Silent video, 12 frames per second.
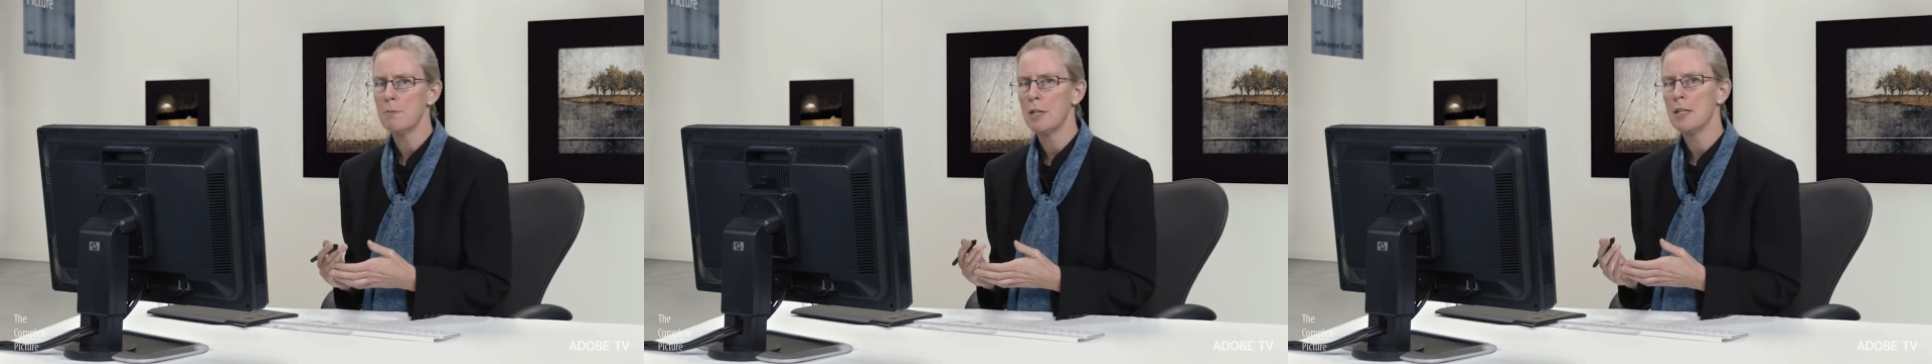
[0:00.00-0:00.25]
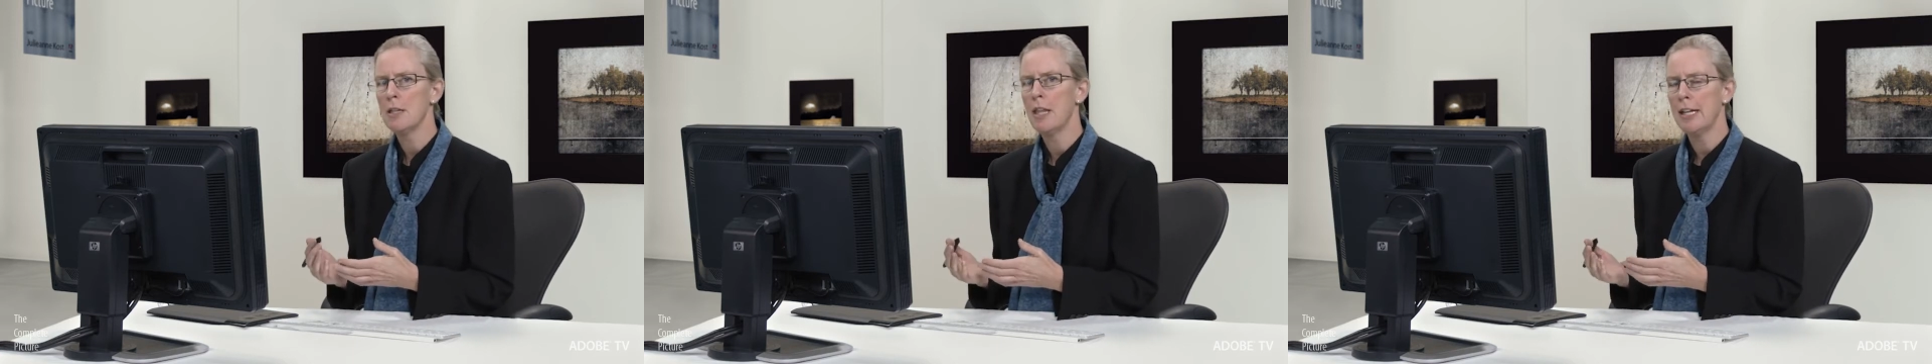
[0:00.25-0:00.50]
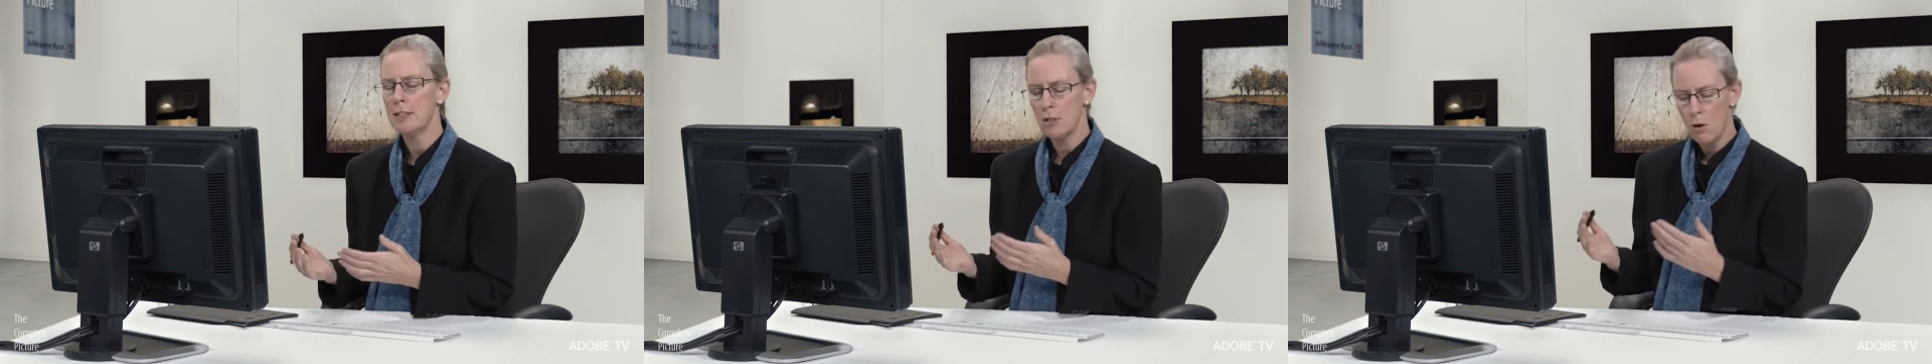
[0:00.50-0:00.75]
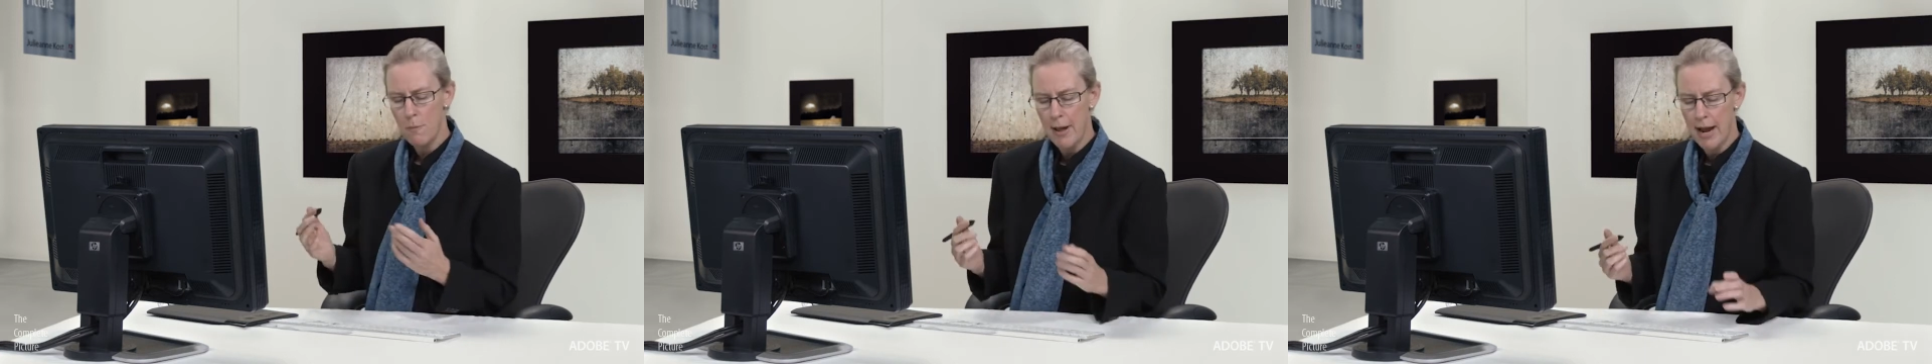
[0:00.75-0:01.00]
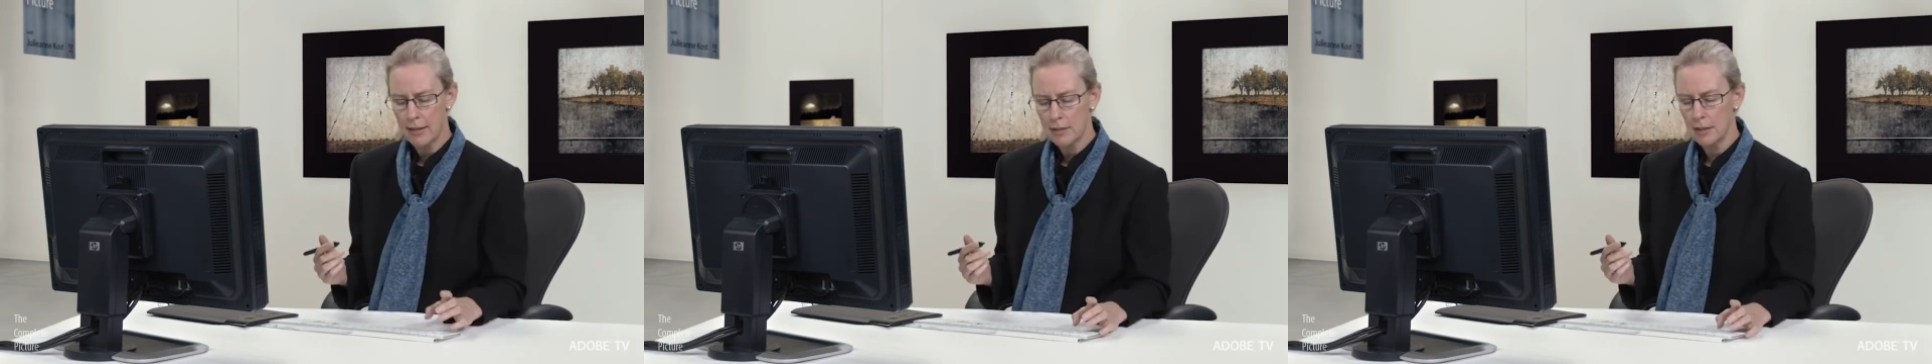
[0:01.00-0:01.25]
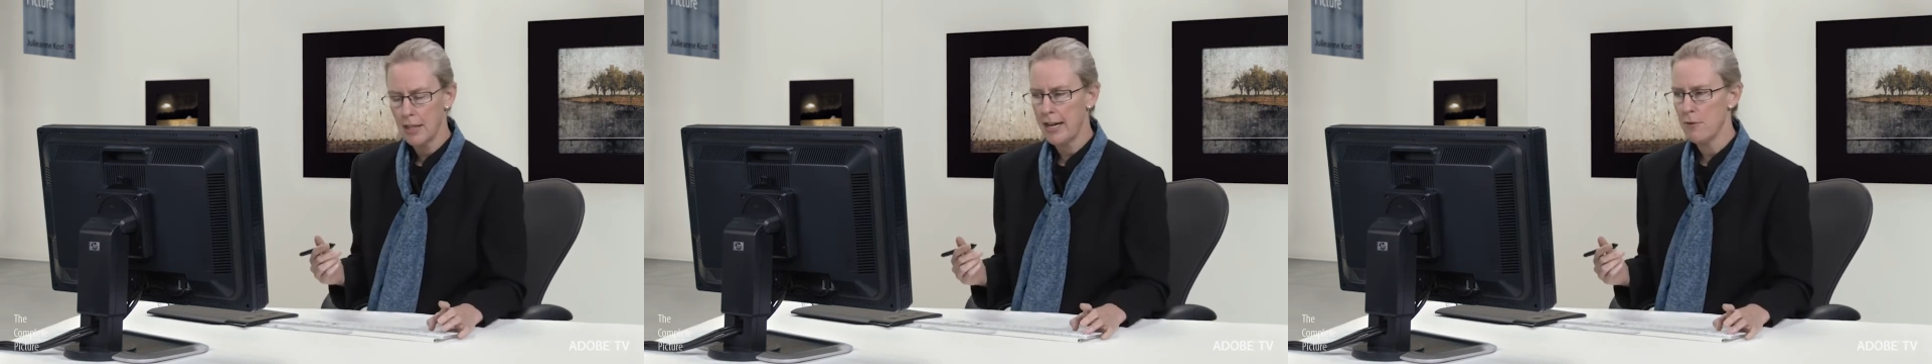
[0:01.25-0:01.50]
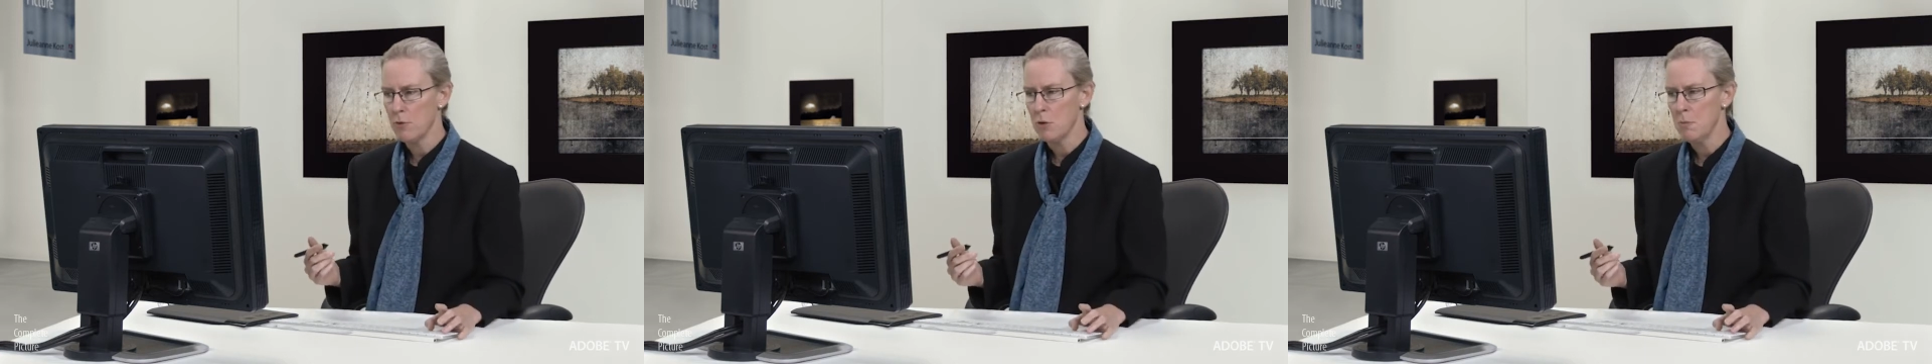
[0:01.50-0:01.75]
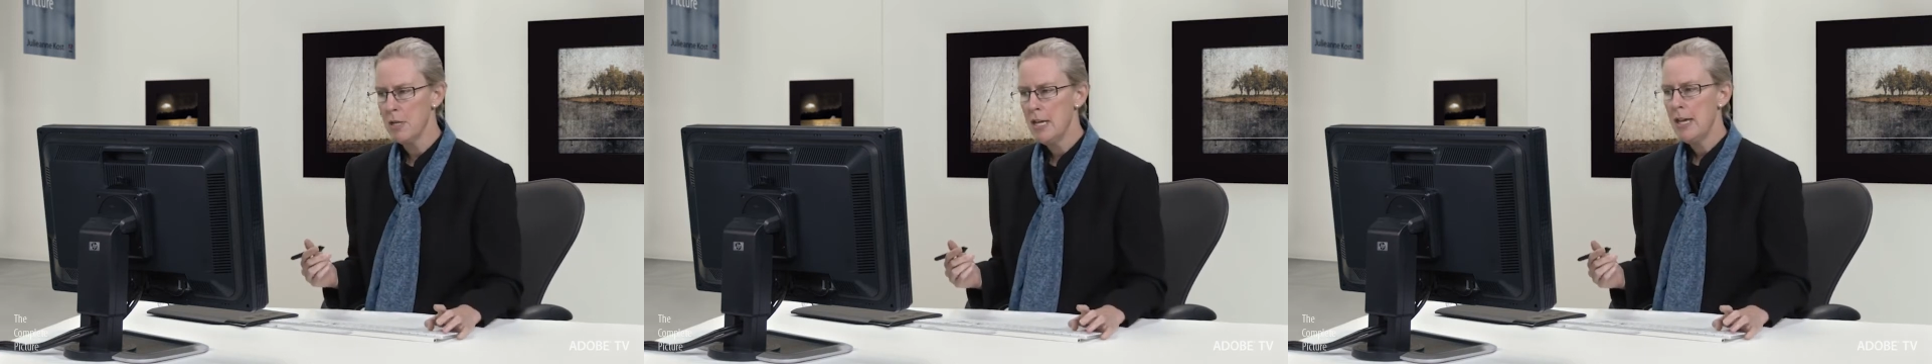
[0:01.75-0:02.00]
but let's go back to
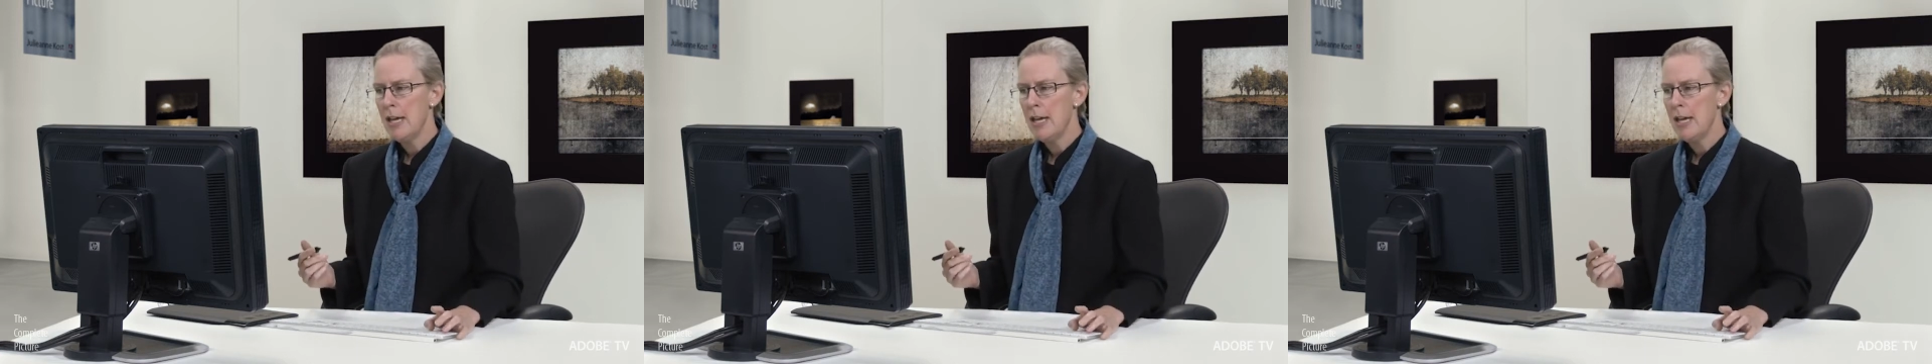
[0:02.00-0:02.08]
Lightroom